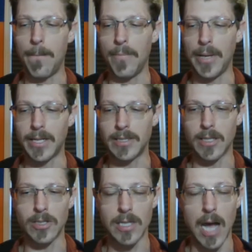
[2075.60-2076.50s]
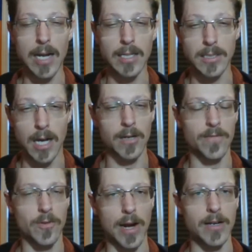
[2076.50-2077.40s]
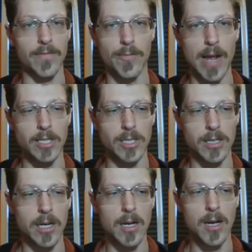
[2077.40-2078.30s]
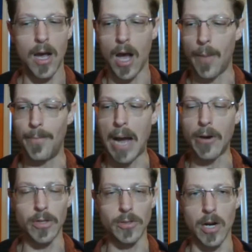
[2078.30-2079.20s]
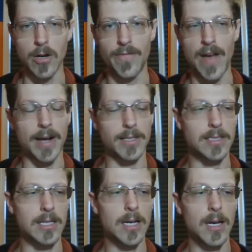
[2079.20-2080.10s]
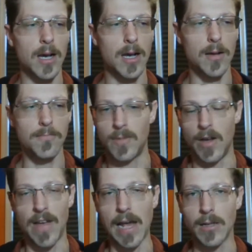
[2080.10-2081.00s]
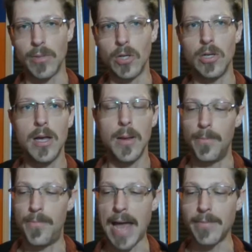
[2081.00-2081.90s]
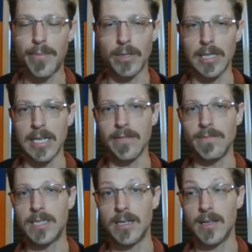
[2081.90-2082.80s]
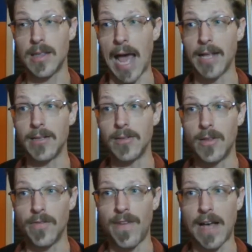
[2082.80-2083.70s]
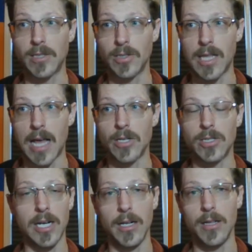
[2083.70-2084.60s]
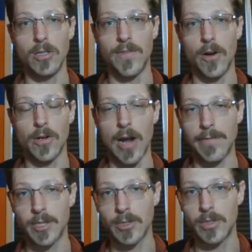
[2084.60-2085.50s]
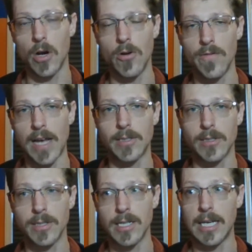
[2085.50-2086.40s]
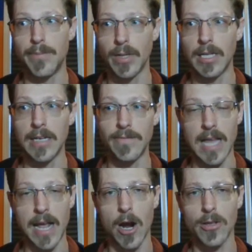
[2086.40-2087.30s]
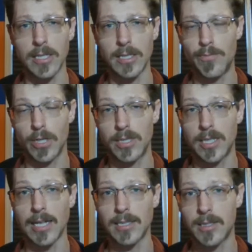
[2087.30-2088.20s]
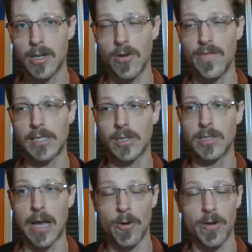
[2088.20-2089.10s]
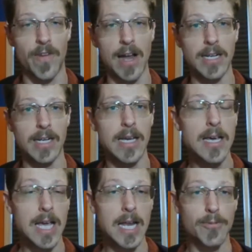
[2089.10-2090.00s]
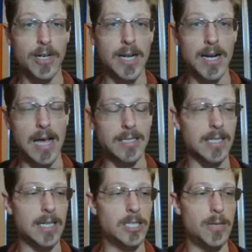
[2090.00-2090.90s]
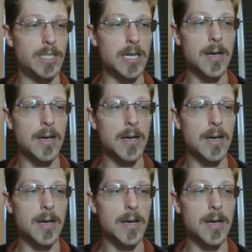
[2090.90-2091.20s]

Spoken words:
Because there's not a ton of great information about those artifacts available. Ben believes that the vessels that are seen in those photographs are stone vessels. He believes they are these precise stone vessels that we're finding in pre-dynastic Egypt.